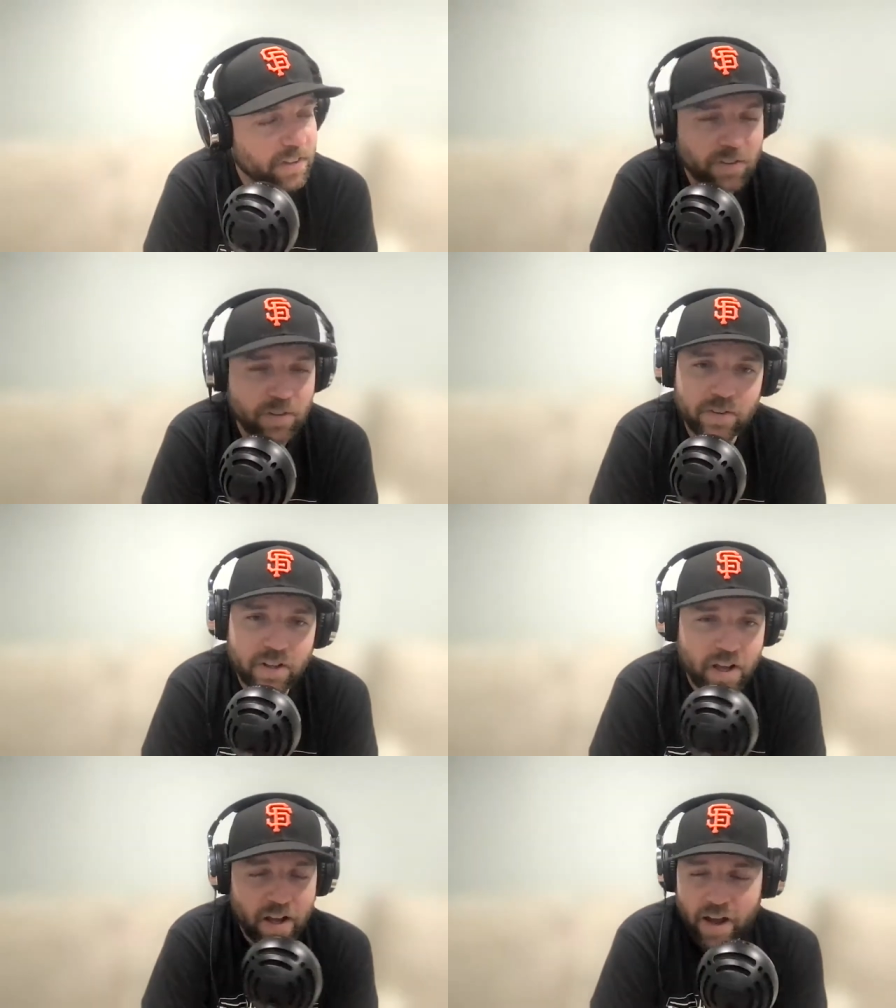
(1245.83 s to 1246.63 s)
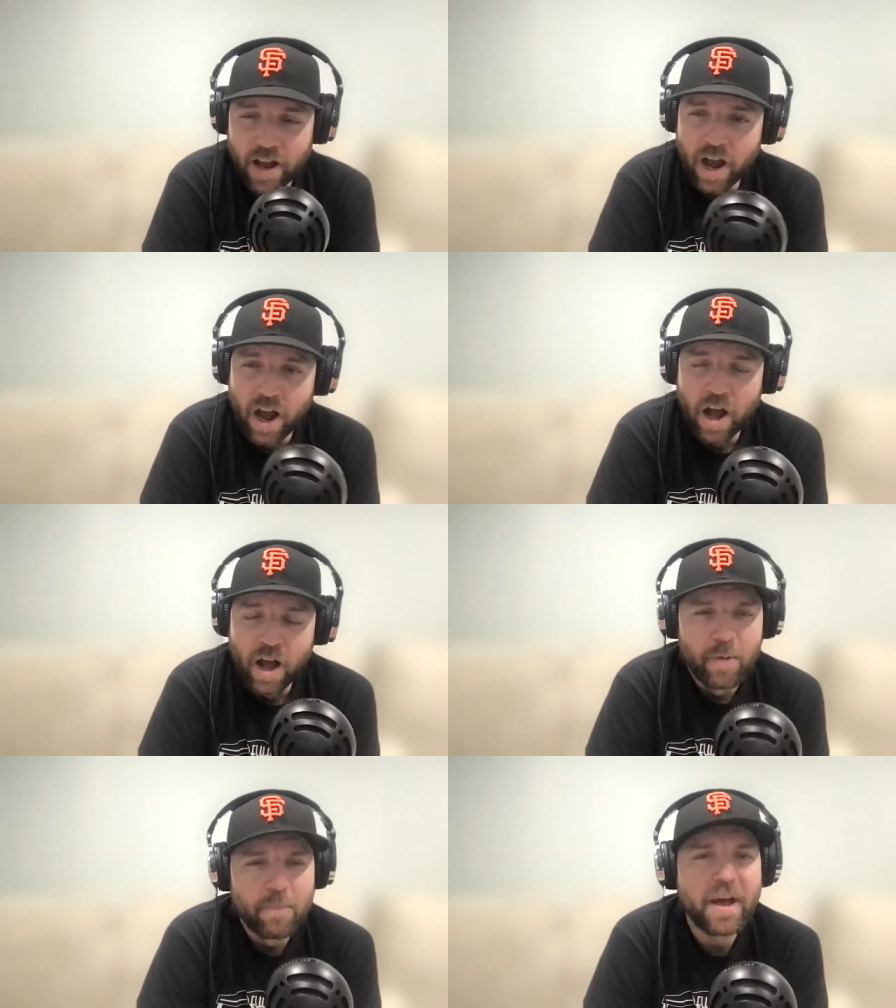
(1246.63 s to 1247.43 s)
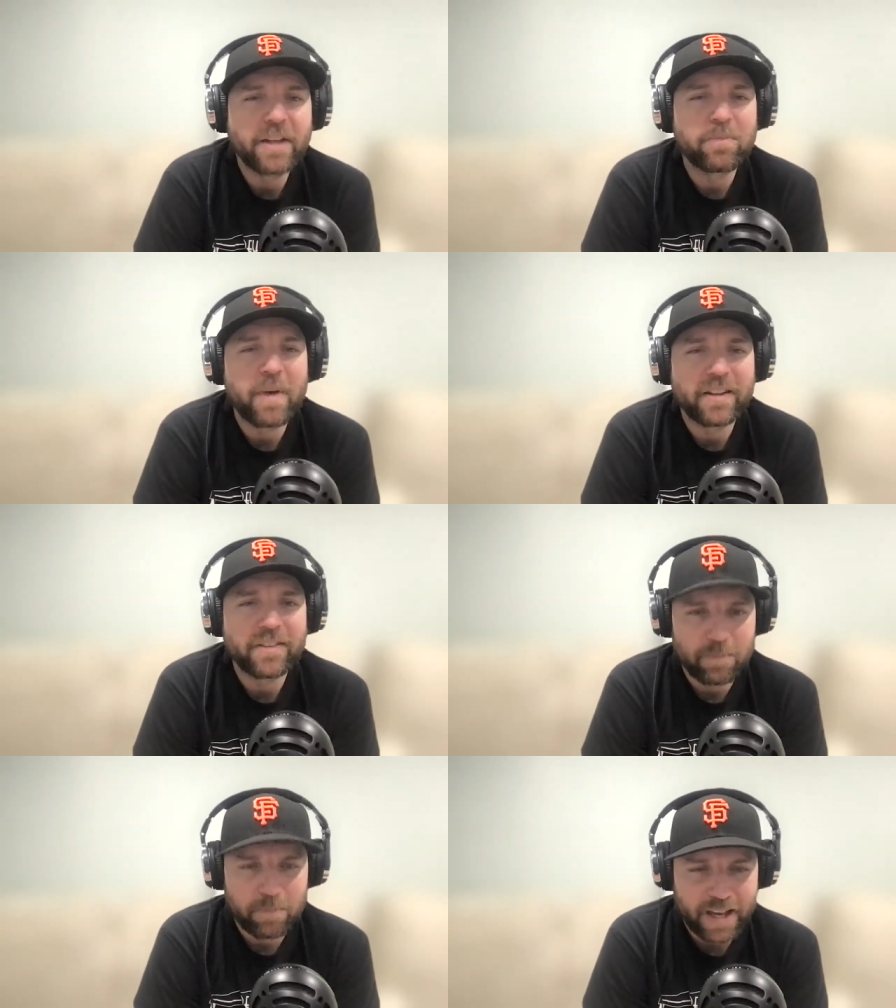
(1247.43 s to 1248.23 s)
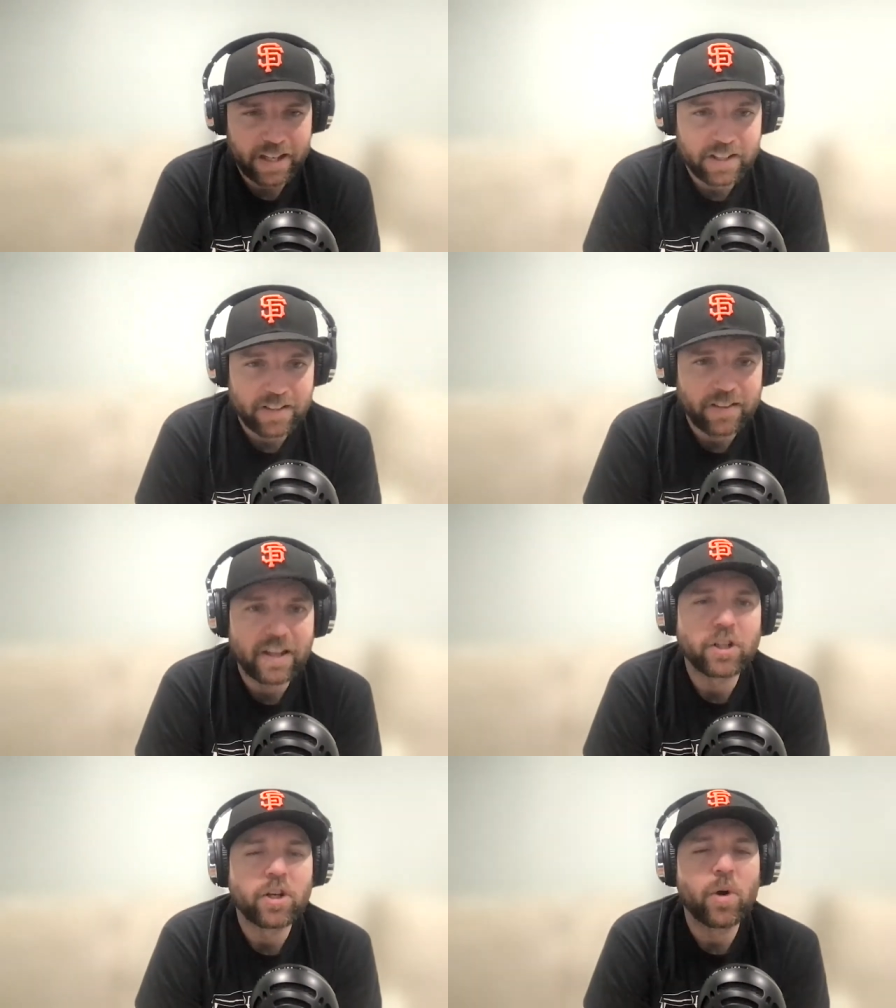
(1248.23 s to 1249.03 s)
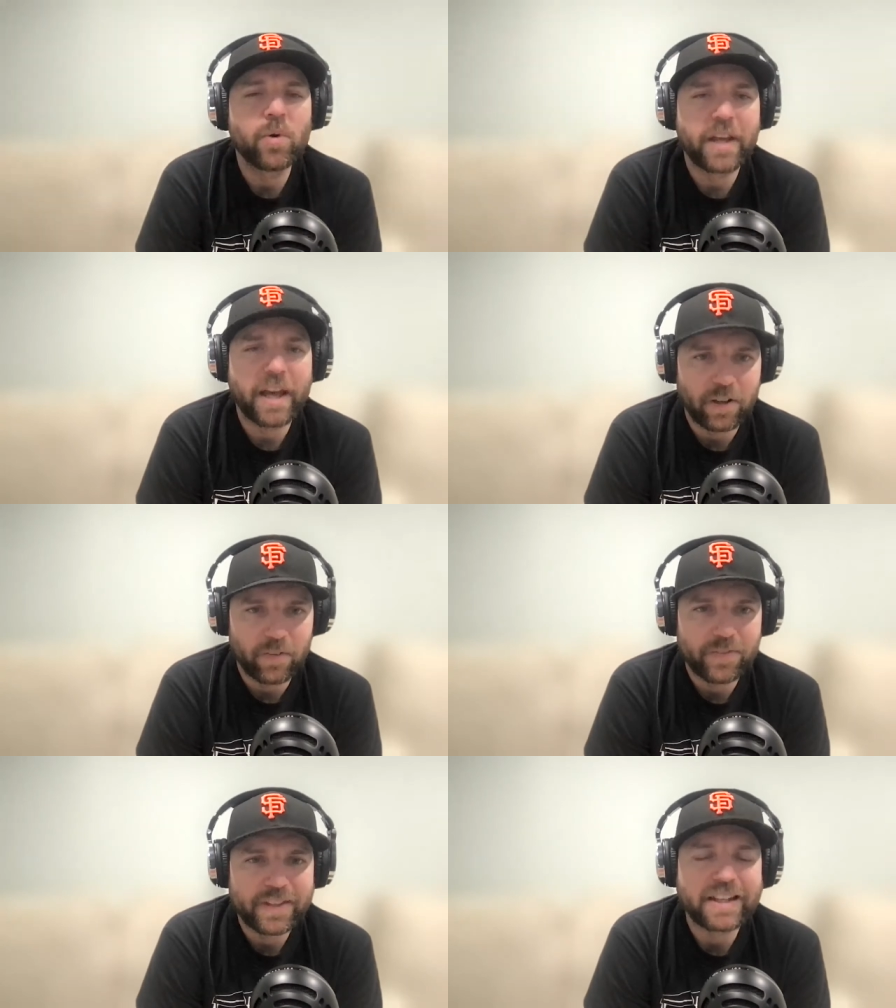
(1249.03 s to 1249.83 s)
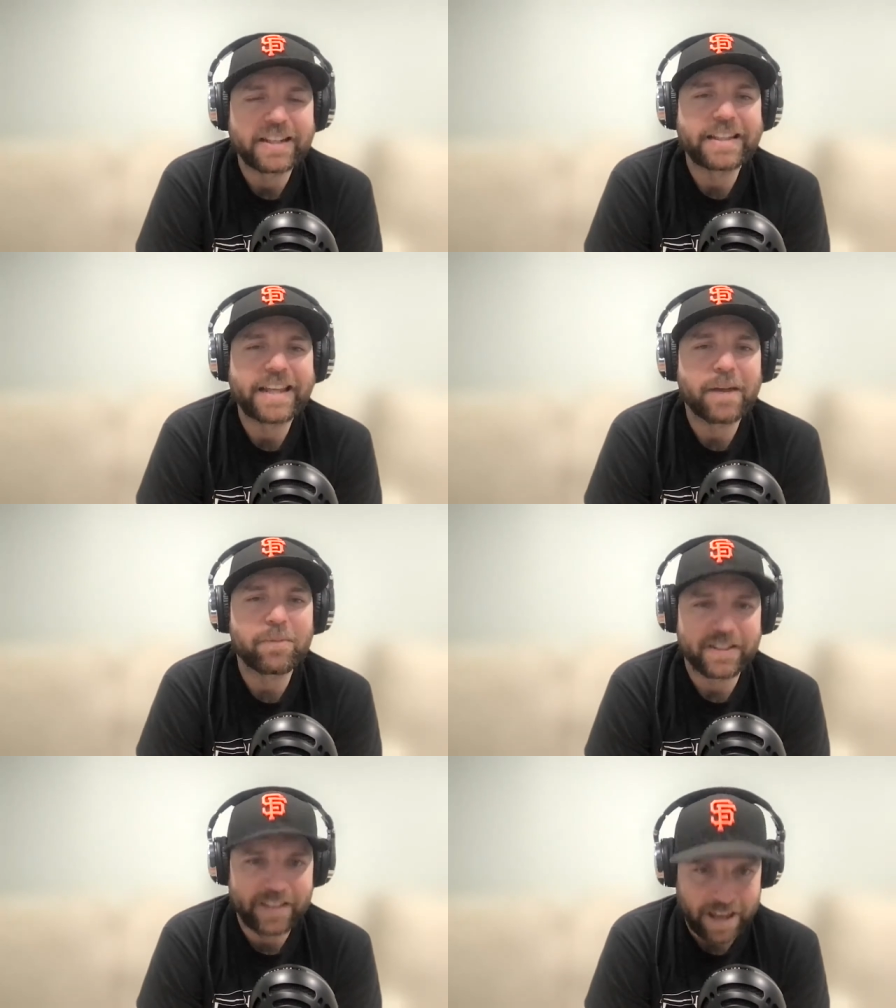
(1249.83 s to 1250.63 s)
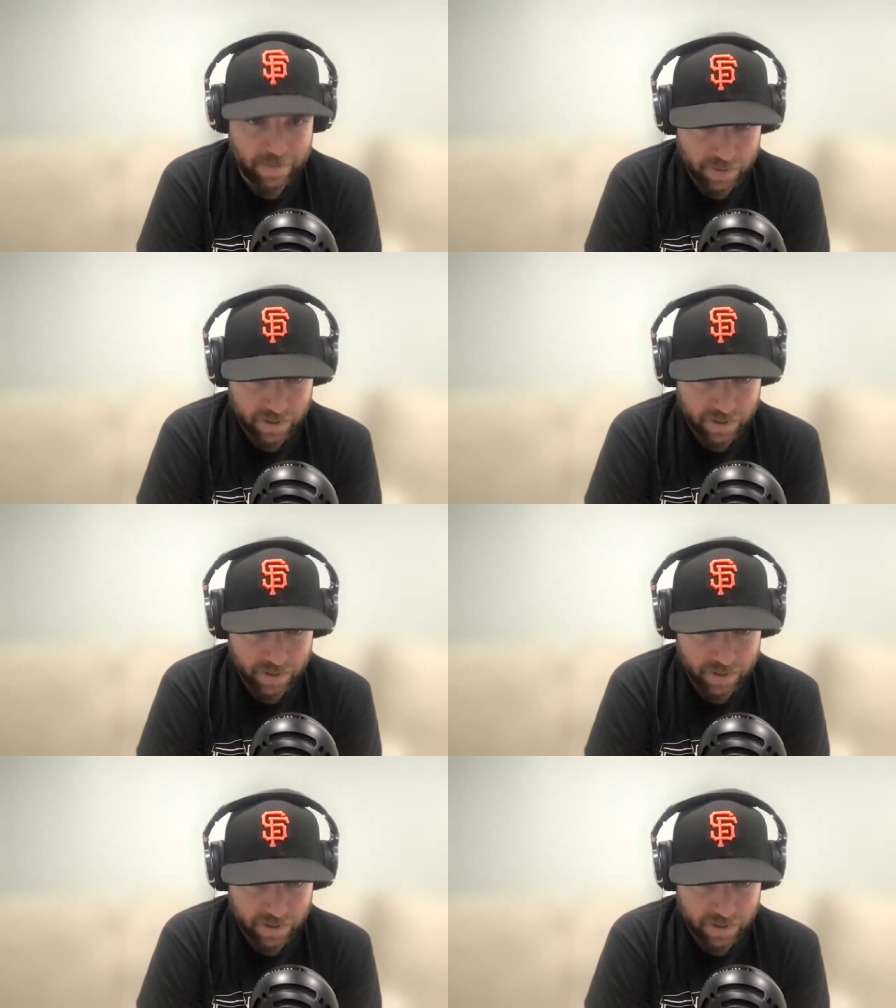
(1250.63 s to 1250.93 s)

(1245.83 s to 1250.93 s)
Dude, best medicine back in the day, no doubt. Dimetapp,